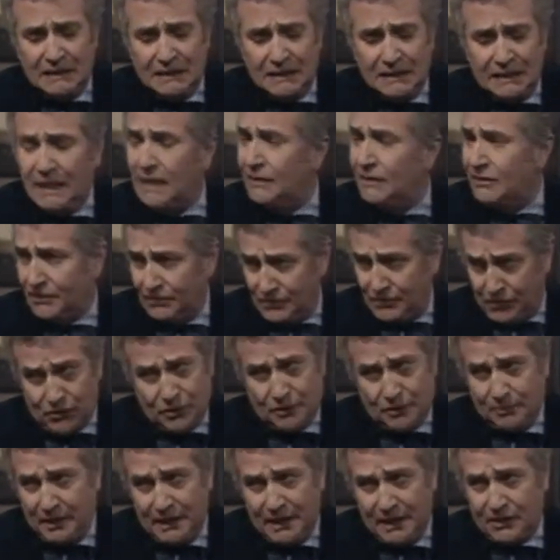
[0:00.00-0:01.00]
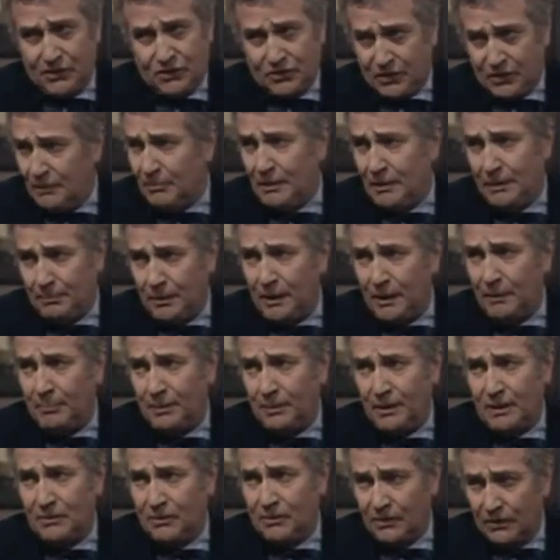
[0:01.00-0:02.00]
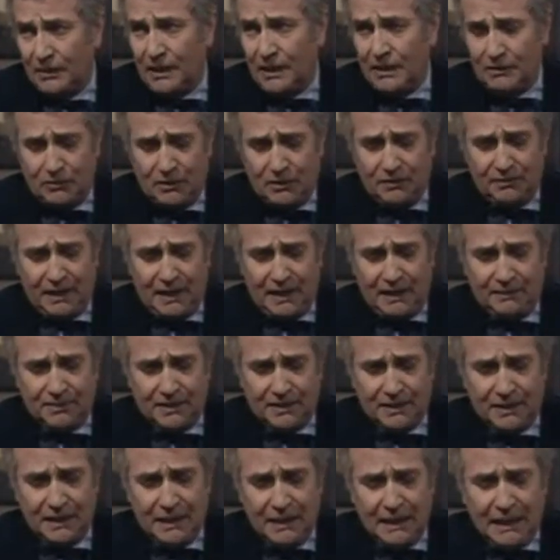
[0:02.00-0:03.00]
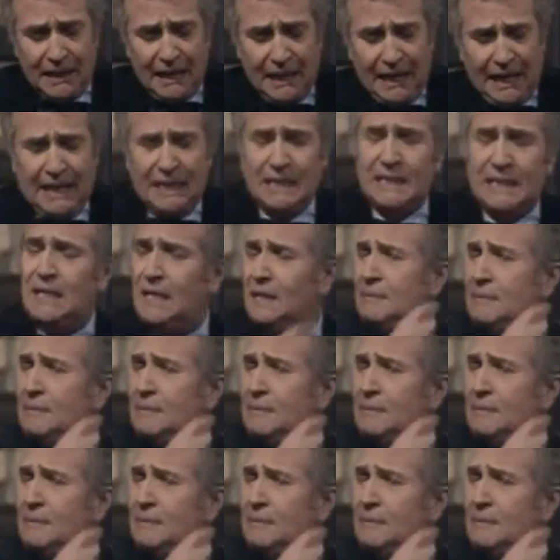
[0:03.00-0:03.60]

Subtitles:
the other, of course, being extremely popular all round Wolverhampton. And